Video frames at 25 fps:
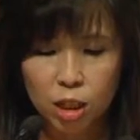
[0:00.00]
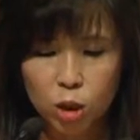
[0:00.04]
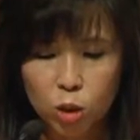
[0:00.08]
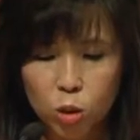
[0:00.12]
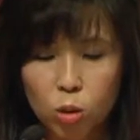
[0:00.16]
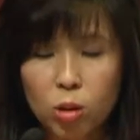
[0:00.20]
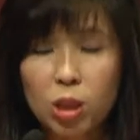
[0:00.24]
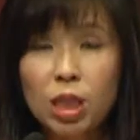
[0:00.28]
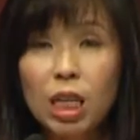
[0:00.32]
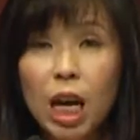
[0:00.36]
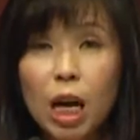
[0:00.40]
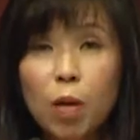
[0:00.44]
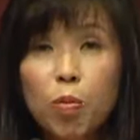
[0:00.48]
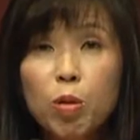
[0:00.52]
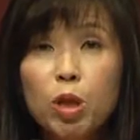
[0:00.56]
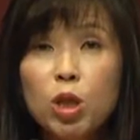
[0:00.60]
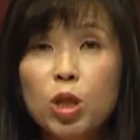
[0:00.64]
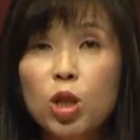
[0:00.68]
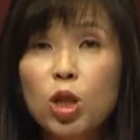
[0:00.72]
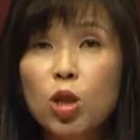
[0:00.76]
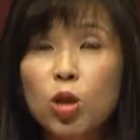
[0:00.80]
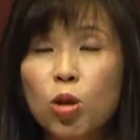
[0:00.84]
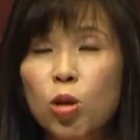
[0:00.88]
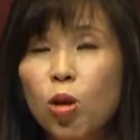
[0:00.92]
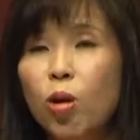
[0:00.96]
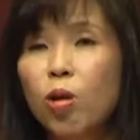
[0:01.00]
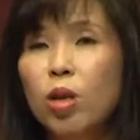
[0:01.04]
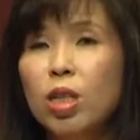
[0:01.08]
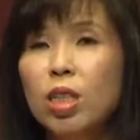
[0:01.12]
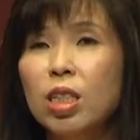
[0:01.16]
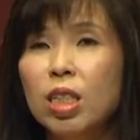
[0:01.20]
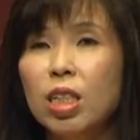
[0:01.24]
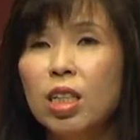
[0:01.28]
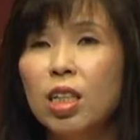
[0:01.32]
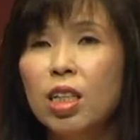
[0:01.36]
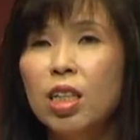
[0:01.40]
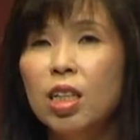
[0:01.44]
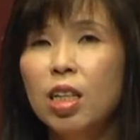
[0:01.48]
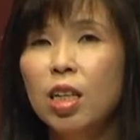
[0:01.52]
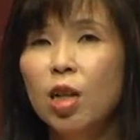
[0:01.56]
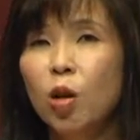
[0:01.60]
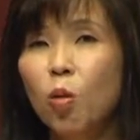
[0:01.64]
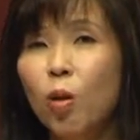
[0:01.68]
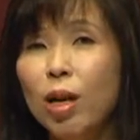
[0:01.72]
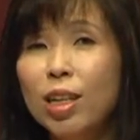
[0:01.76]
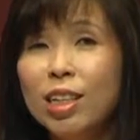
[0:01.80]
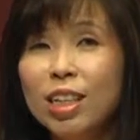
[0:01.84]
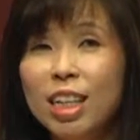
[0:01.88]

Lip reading: So cybersecurity, why